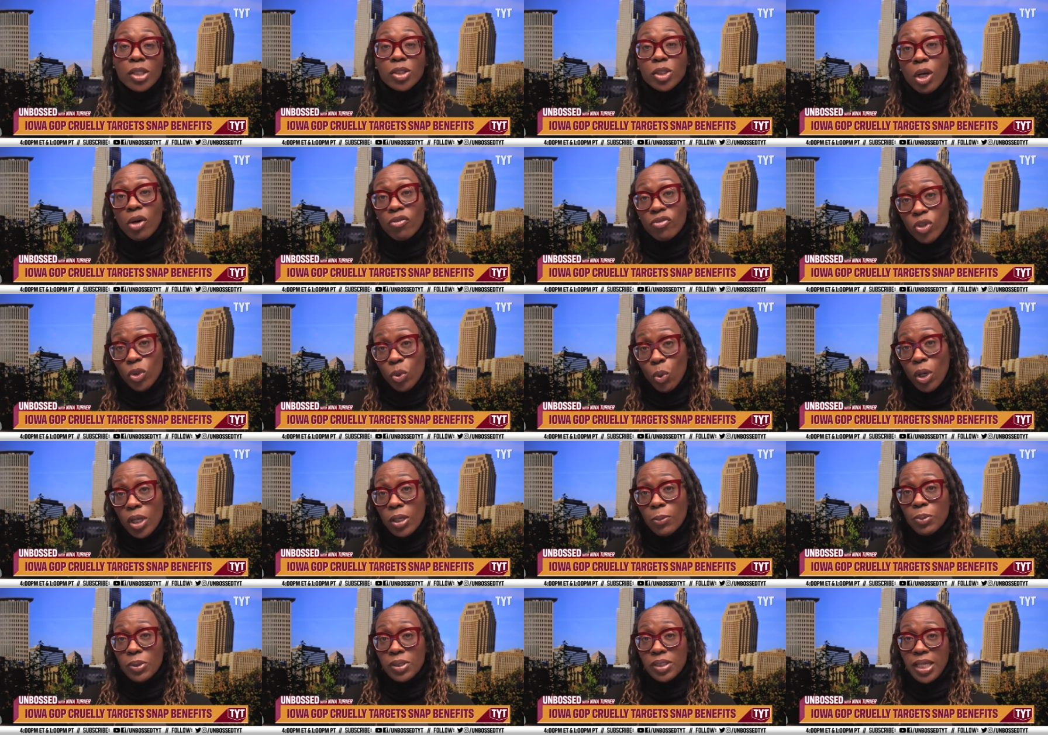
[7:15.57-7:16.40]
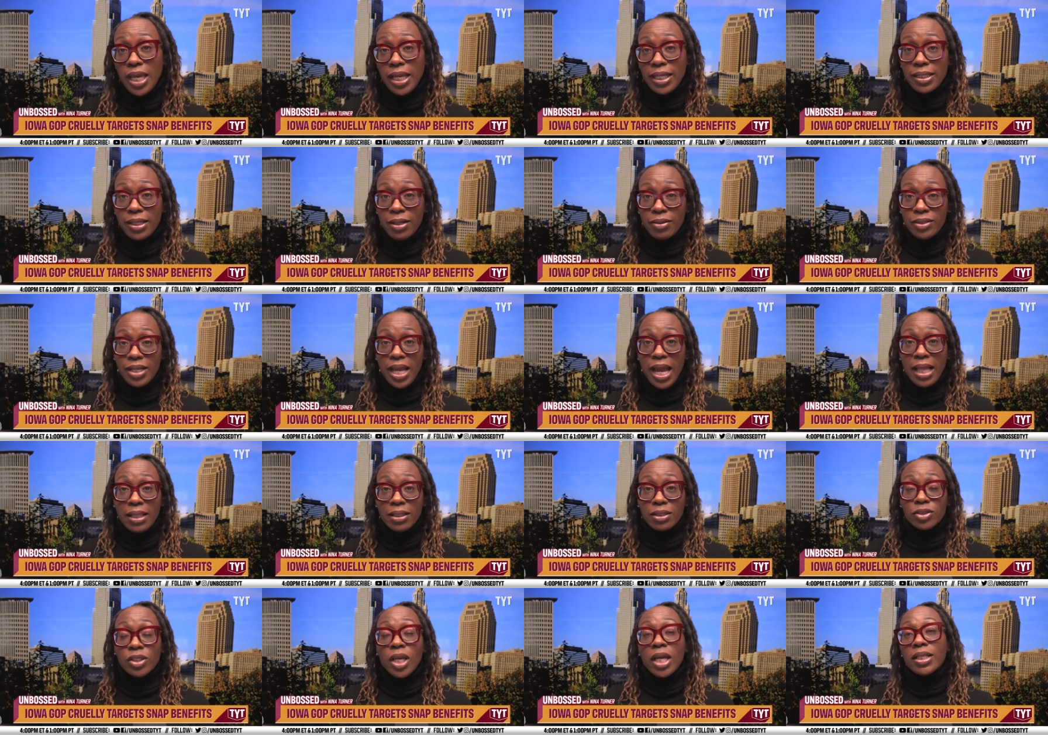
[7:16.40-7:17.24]
So if you want to protect their
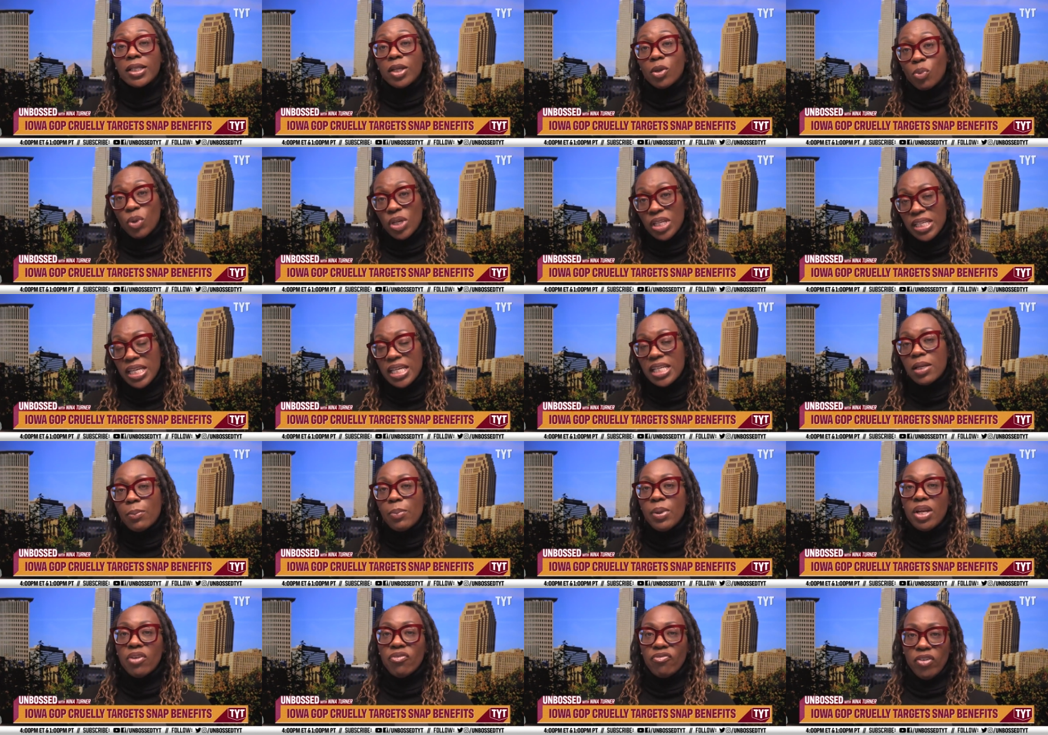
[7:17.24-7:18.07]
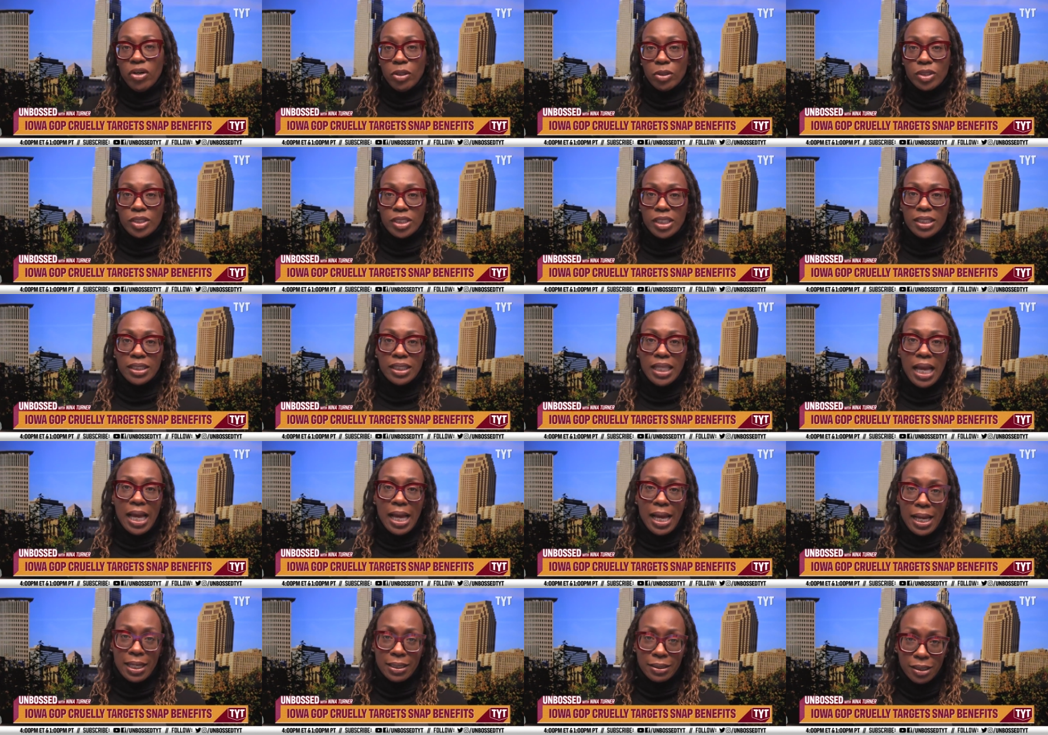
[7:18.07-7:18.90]
dollars, then we need to be the first in
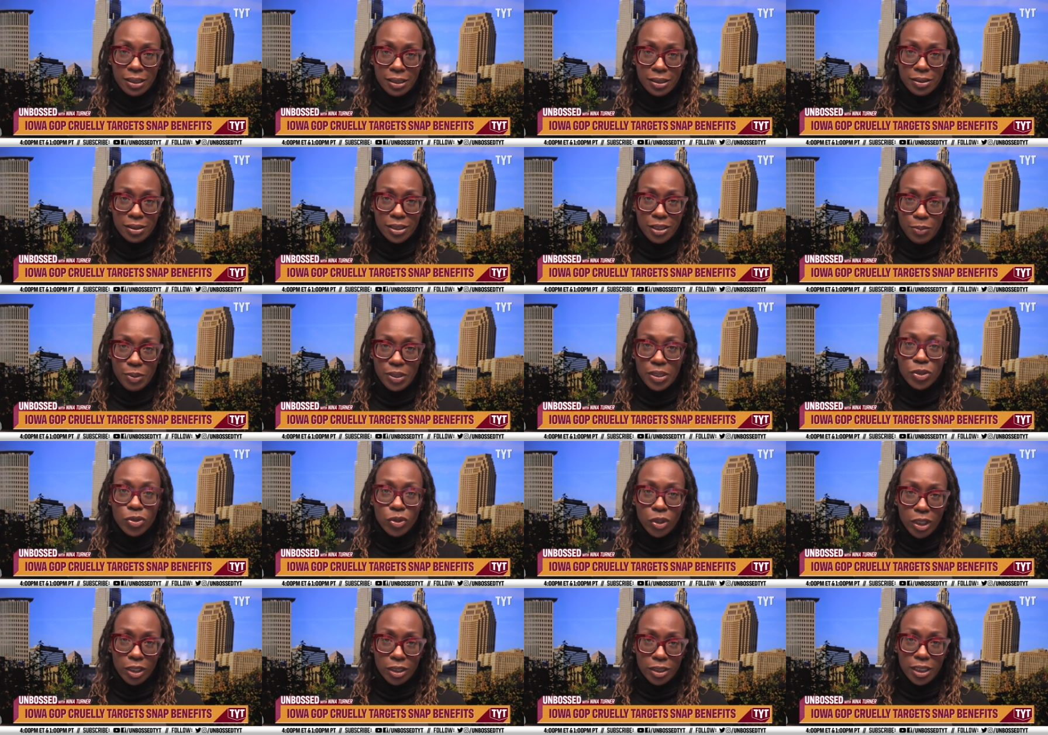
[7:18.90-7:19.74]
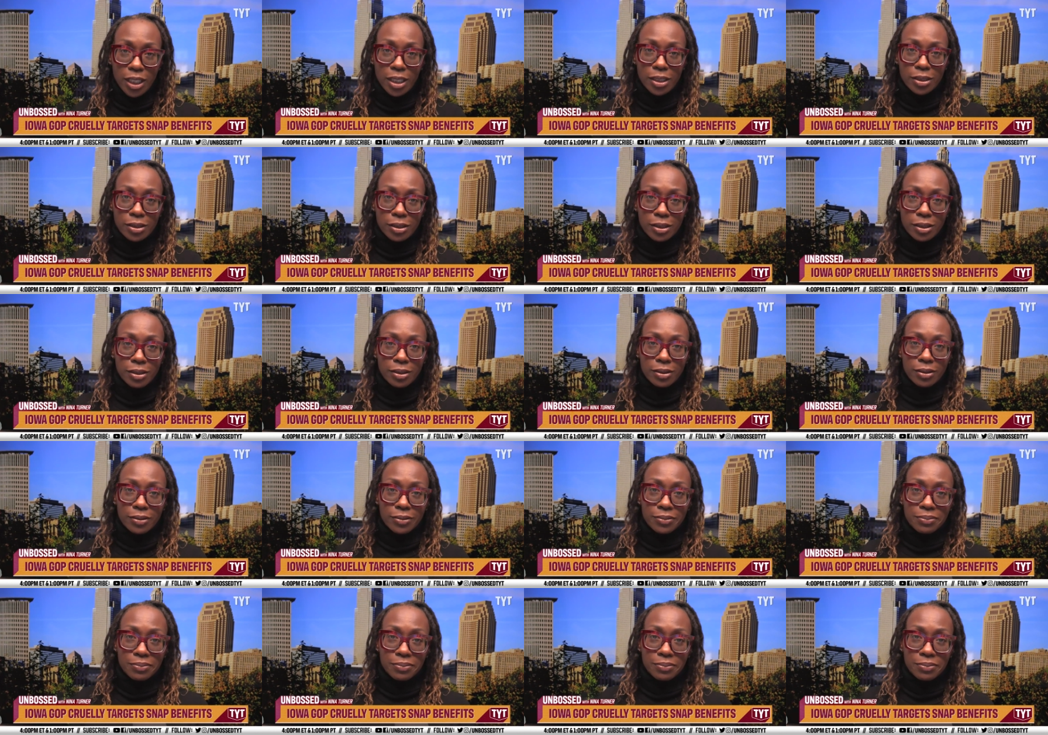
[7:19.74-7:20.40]
line to be drug tested.